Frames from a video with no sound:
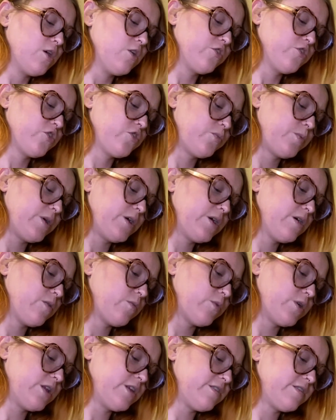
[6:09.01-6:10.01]
So Spirit,
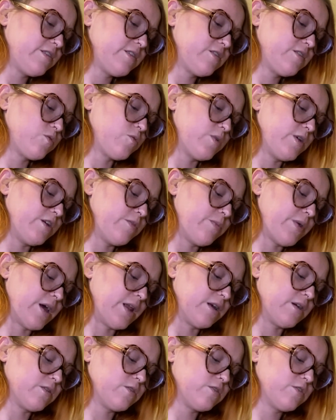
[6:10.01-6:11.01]
what is this Three of
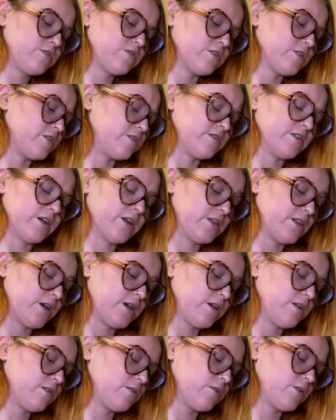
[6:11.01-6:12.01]
Pentacles? It's not
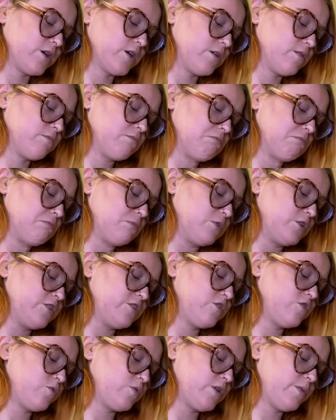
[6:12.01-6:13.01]
that, okay. What
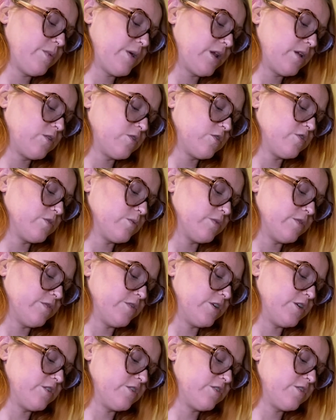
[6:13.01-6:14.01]
is the Three of Pentacles in
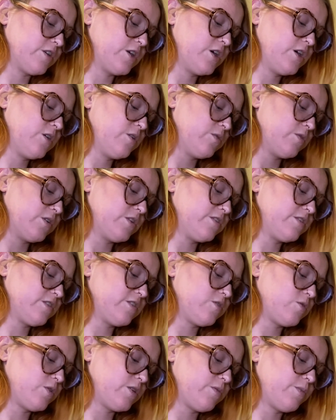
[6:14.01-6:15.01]
reverse? What is this
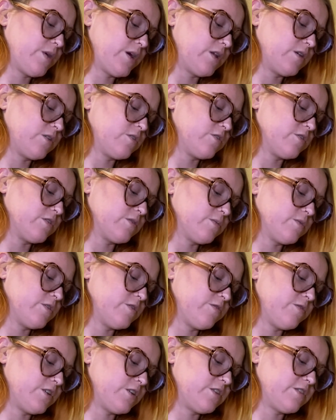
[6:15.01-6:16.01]
Three of Pentacles in
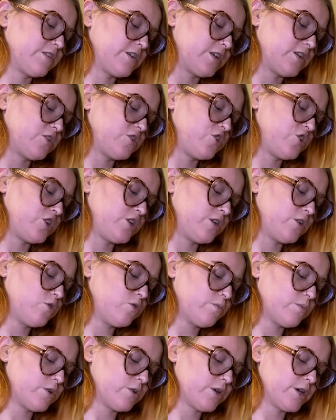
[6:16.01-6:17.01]
reverse energy?
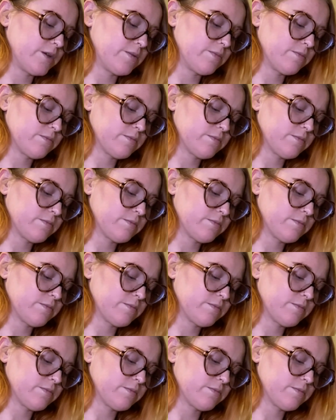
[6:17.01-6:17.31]
Oh, okay.